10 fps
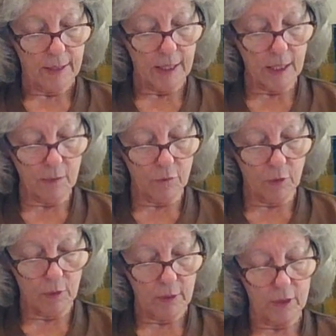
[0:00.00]

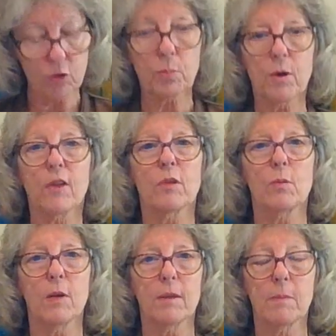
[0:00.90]
evil is
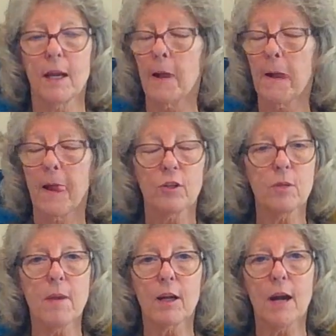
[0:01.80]
present with me.
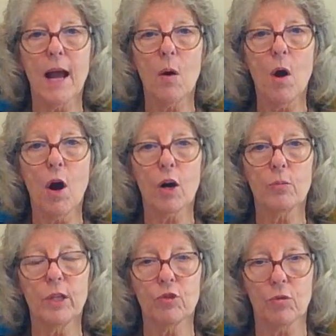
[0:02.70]
No matter how
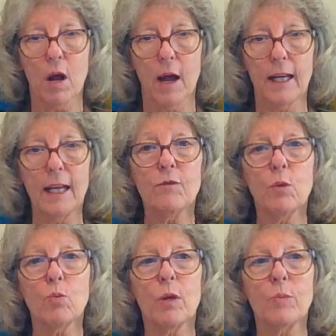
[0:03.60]
hard we try,
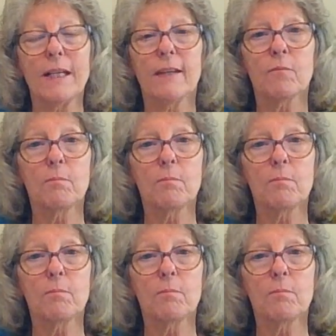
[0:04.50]
even when we give